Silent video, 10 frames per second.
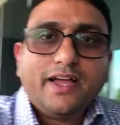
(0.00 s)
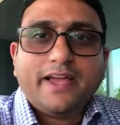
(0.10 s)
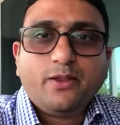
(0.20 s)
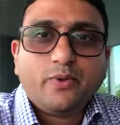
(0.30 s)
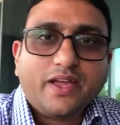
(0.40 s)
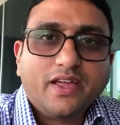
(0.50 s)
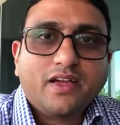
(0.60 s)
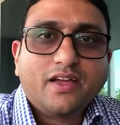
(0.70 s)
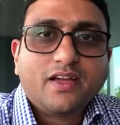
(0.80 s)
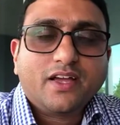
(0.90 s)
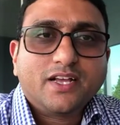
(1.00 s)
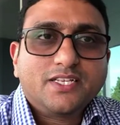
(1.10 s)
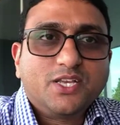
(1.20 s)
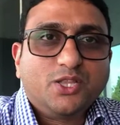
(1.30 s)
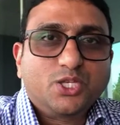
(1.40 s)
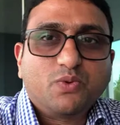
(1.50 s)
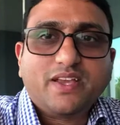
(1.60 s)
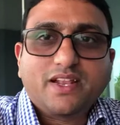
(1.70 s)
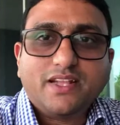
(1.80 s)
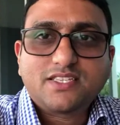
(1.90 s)
Anyway, so this
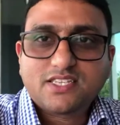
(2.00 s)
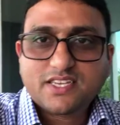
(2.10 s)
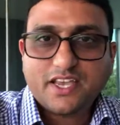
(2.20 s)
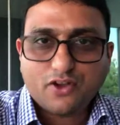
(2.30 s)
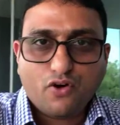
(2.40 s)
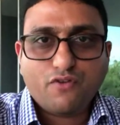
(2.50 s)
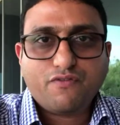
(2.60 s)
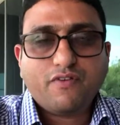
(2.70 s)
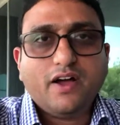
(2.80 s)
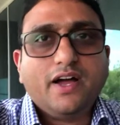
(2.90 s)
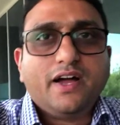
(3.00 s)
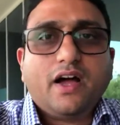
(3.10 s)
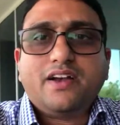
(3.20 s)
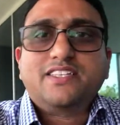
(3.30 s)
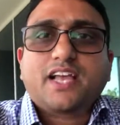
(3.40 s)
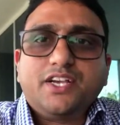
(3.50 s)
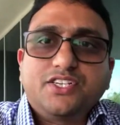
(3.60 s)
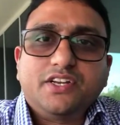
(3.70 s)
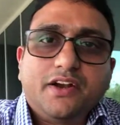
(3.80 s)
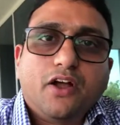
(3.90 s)
week, let's kick off our
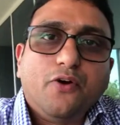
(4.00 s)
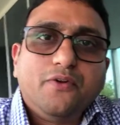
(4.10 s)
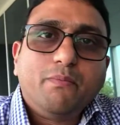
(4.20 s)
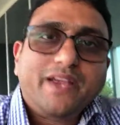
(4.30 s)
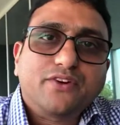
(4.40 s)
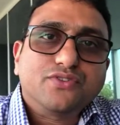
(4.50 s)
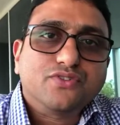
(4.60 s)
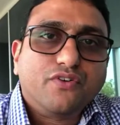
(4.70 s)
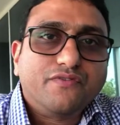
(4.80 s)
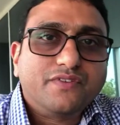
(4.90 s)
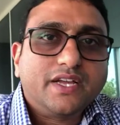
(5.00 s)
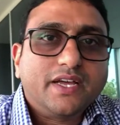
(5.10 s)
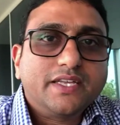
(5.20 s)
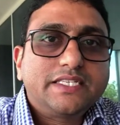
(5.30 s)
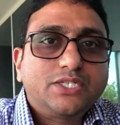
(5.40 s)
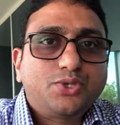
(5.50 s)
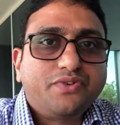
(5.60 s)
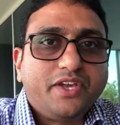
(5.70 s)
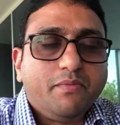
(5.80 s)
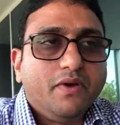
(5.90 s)
discussion around Microsoft
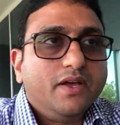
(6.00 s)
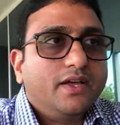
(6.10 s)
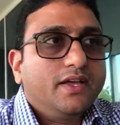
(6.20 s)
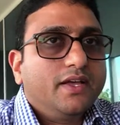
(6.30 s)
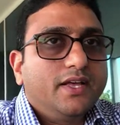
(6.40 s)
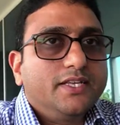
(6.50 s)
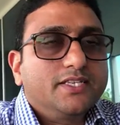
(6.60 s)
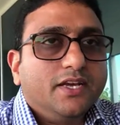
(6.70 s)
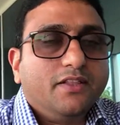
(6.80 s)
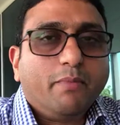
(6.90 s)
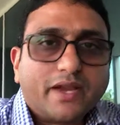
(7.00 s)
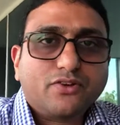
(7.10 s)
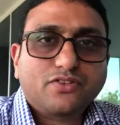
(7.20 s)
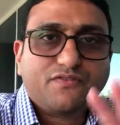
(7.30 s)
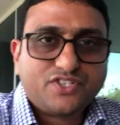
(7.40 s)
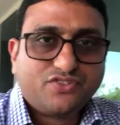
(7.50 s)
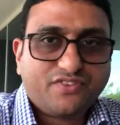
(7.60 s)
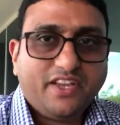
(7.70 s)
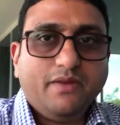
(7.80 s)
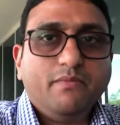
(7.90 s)
Stream. So the Microsoft
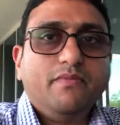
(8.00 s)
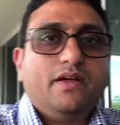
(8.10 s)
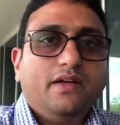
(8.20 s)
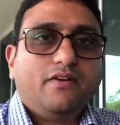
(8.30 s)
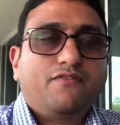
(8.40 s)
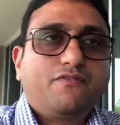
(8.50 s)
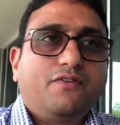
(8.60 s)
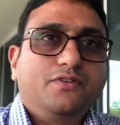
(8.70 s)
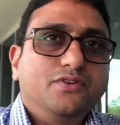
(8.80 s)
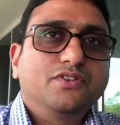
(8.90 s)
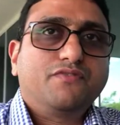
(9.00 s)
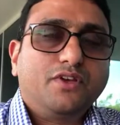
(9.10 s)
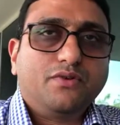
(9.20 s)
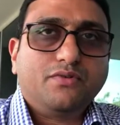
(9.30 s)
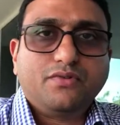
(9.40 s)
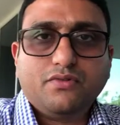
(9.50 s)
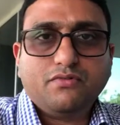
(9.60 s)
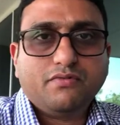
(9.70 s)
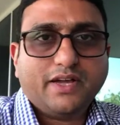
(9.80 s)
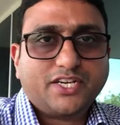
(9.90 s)
Stream, for those of you
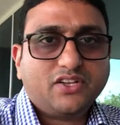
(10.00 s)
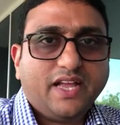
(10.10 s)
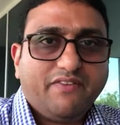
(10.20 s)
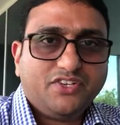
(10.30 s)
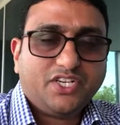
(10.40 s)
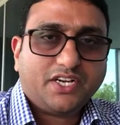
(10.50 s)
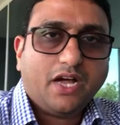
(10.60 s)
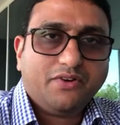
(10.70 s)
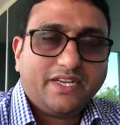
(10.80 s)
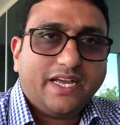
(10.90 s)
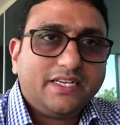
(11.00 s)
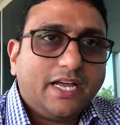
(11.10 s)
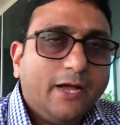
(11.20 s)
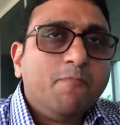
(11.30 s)
who actually haven't checked out yet,